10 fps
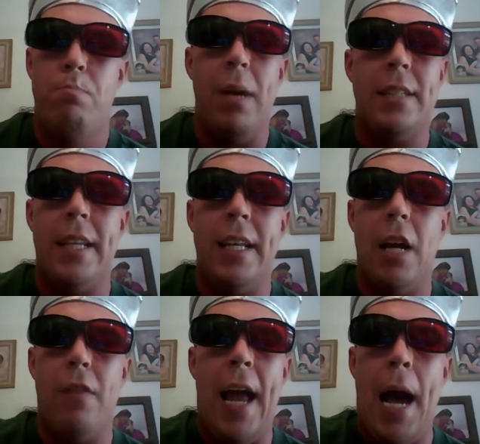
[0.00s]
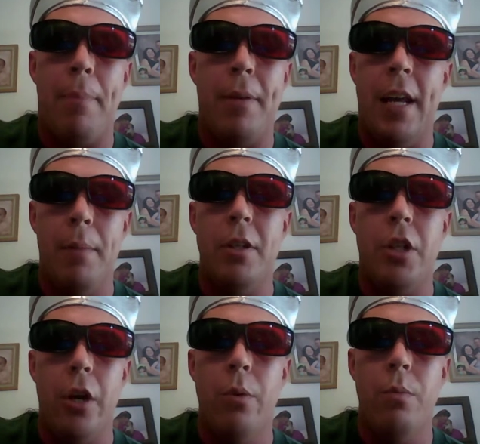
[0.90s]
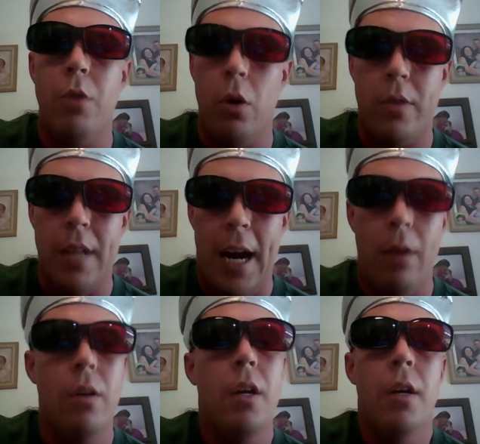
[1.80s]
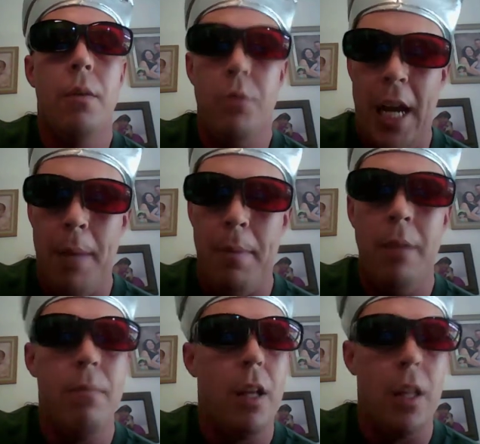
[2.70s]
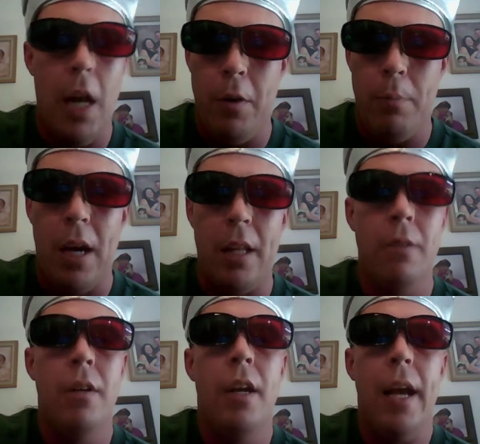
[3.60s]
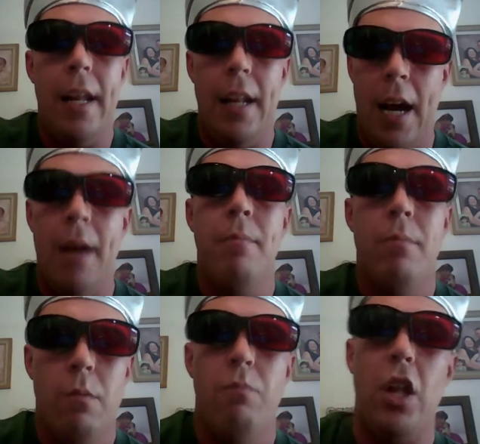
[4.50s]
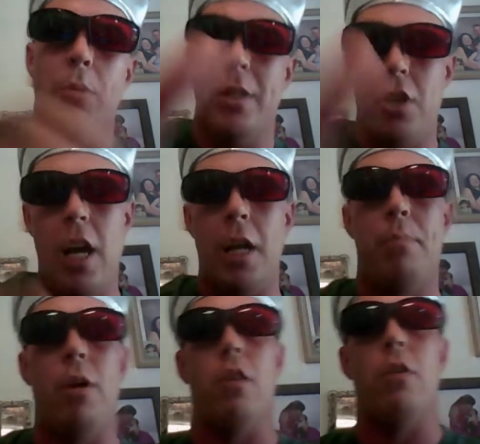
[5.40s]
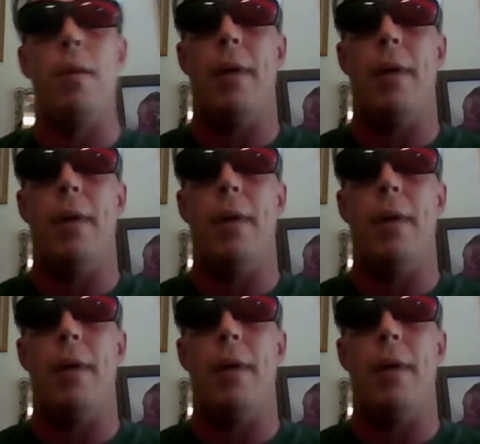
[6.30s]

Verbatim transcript: Best thing that ever happened to him is you. No doubt. Jamie, I love you, brother. And uh, fellow Masonic brother, I